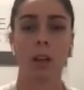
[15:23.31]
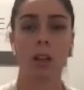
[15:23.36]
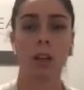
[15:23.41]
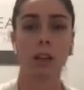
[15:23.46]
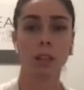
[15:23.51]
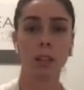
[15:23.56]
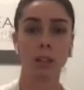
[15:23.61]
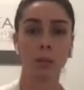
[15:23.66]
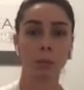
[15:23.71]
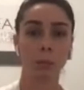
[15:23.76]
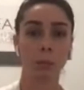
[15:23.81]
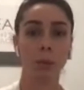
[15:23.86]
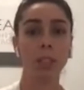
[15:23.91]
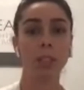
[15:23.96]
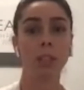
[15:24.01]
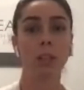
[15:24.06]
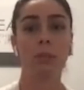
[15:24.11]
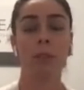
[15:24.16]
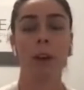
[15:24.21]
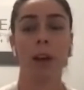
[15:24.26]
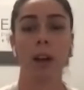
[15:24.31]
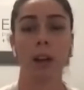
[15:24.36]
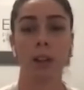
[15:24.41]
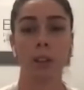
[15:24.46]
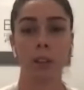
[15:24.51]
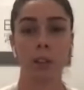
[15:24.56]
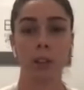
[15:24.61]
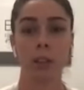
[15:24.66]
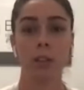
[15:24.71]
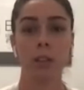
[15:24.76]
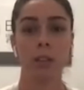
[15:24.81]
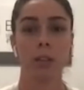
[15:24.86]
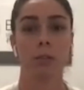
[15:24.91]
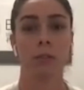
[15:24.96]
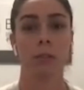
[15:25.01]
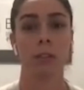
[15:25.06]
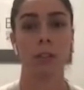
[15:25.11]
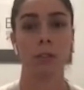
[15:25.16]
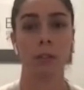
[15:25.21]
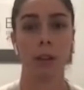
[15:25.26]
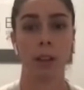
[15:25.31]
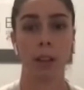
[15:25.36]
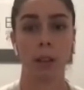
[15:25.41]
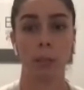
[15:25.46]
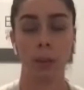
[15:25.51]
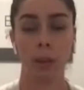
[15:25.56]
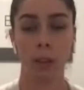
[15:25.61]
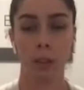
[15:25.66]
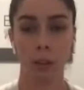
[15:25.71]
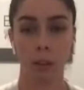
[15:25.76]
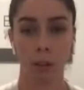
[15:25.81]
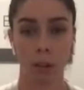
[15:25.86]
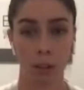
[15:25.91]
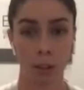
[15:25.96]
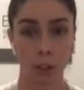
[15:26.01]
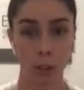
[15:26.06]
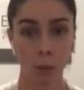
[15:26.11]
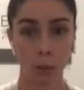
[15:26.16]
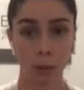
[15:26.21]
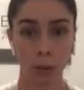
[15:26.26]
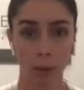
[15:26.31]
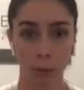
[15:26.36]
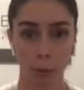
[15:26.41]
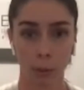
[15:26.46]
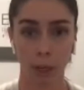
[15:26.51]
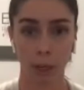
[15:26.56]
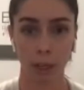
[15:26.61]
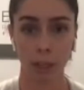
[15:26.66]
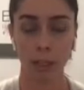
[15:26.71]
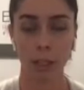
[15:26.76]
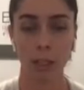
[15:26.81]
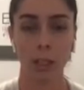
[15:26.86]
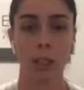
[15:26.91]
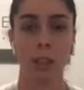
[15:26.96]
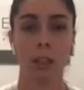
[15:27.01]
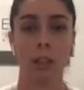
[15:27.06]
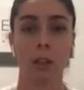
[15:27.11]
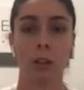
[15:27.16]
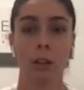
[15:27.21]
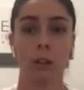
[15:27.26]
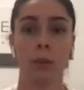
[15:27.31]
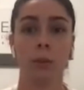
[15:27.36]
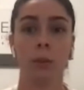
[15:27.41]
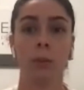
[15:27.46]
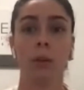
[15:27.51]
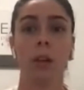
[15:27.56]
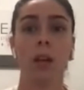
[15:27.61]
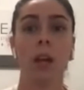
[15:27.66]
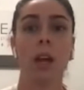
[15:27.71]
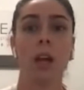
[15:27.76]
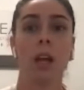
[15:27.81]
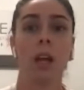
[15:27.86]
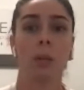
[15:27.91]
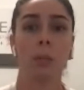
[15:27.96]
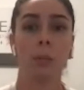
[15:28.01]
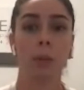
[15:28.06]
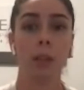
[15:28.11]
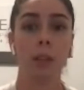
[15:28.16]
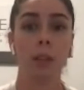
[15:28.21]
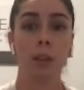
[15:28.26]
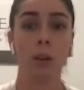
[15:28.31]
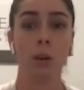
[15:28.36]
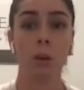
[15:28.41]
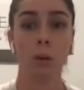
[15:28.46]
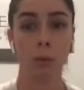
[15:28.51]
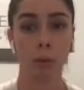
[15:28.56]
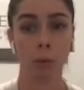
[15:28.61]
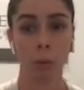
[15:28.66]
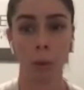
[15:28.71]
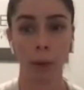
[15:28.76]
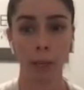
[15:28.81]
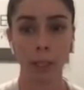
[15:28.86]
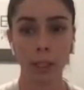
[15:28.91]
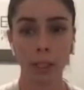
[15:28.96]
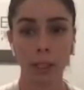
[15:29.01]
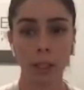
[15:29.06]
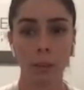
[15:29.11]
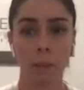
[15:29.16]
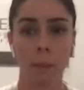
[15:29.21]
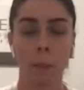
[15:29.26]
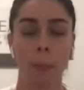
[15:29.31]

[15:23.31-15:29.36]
Some risk factors for developing osteoarthritis include being overweight,